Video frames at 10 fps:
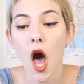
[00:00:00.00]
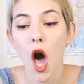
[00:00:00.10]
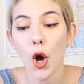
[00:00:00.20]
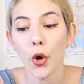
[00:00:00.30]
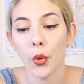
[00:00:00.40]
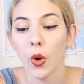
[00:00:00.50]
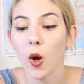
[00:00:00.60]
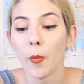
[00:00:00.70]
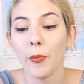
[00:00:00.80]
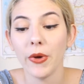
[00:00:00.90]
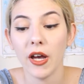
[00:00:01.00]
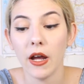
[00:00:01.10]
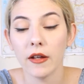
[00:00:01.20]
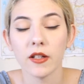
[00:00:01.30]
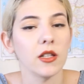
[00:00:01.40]
oh,
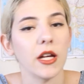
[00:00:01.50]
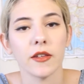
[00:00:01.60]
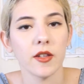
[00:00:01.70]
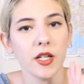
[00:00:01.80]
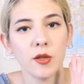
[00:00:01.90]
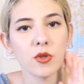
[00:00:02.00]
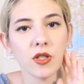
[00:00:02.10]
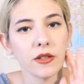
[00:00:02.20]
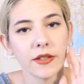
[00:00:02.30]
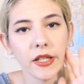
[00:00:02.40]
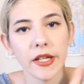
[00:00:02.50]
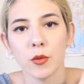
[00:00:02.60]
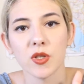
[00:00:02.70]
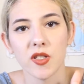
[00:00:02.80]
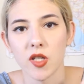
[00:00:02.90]
but like the lady
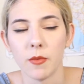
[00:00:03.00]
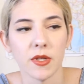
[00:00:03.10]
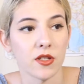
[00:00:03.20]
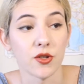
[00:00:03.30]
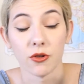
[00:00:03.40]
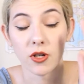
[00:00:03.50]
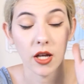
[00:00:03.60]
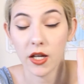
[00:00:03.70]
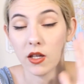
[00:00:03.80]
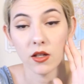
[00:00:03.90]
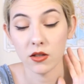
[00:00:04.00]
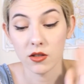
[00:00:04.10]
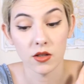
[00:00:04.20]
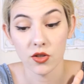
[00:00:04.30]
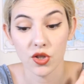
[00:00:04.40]
was dumb as a door, like
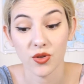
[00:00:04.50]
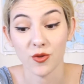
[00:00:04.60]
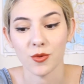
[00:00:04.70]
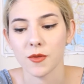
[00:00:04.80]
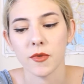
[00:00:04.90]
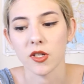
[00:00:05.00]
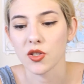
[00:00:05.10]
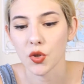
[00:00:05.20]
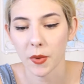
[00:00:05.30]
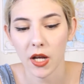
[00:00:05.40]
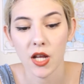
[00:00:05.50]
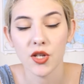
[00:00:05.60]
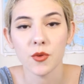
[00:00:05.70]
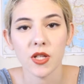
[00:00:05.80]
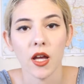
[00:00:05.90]
she was pretty stupid, and
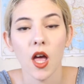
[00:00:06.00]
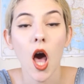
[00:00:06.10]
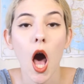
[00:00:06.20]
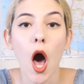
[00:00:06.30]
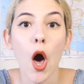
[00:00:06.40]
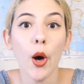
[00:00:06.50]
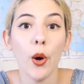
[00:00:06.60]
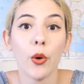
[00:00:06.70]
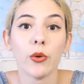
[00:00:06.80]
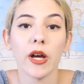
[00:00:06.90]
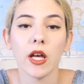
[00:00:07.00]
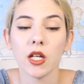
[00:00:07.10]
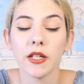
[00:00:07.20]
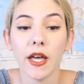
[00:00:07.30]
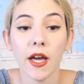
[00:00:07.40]
she was like, oh,
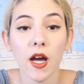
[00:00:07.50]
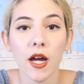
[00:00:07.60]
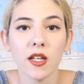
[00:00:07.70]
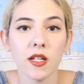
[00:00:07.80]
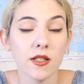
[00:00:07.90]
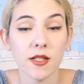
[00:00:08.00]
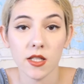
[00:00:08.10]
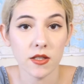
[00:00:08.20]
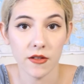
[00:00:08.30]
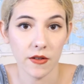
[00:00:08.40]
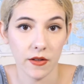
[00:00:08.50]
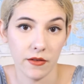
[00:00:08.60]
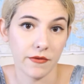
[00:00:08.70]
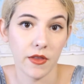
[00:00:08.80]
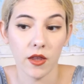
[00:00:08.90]
yeah, I can't see
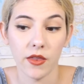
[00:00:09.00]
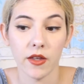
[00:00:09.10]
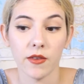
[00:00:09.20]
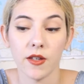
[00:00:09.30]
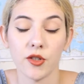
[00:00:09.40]
if the